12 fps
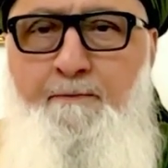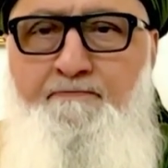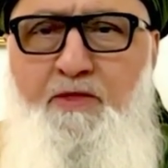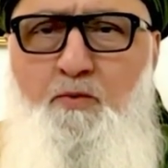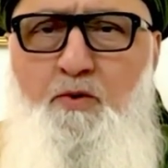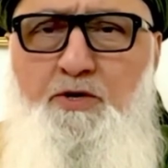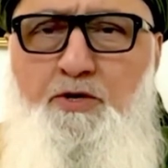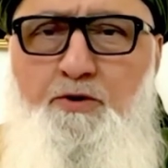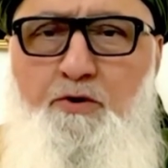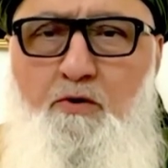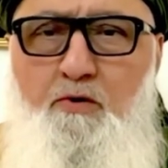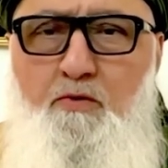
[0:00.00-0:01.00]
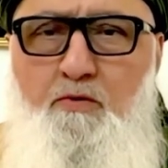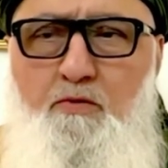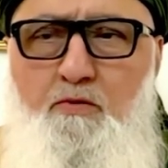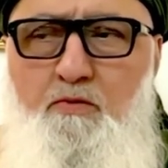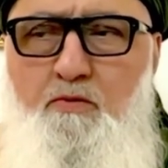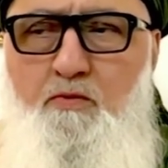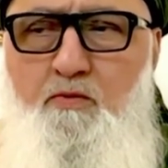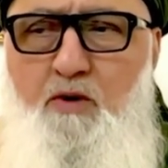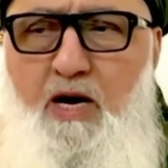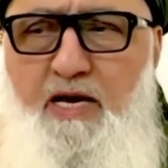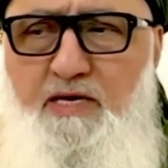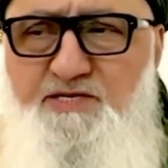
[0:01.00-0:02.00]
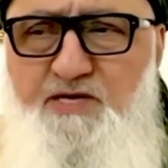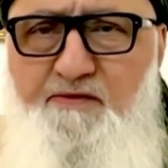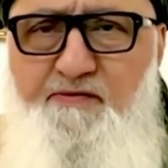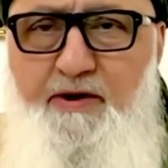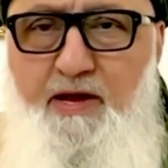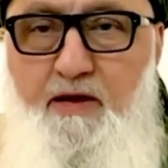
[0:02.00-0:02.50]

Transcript: they want to know why suffering,